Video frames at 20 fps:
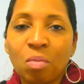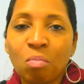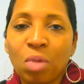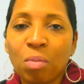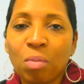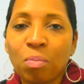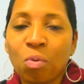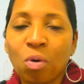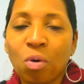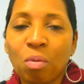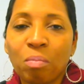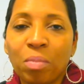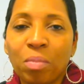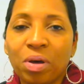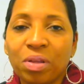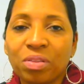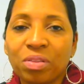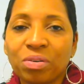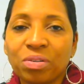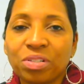My poor
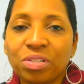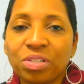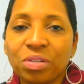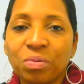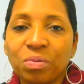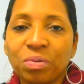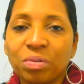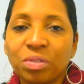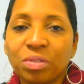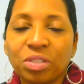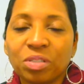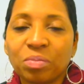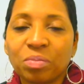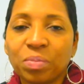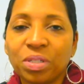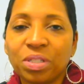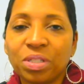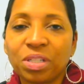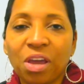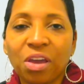mother, she would just
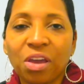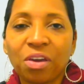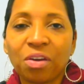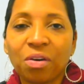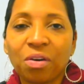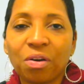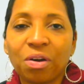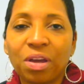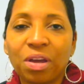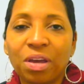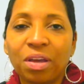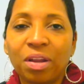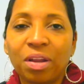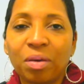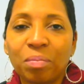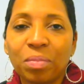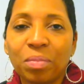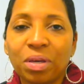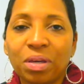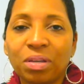be shaking her head
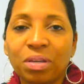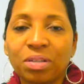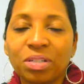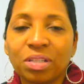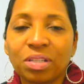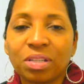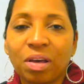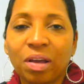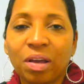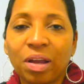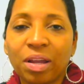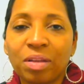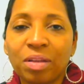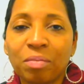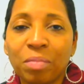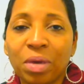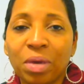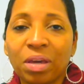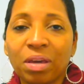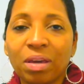at me. She thought I
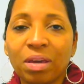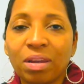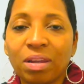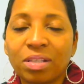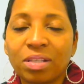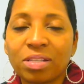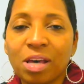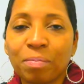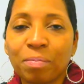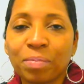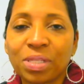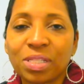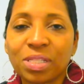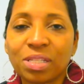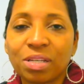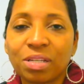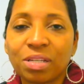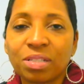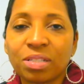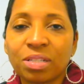didn't make any type of
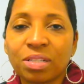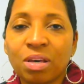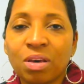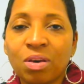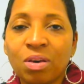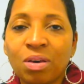sense.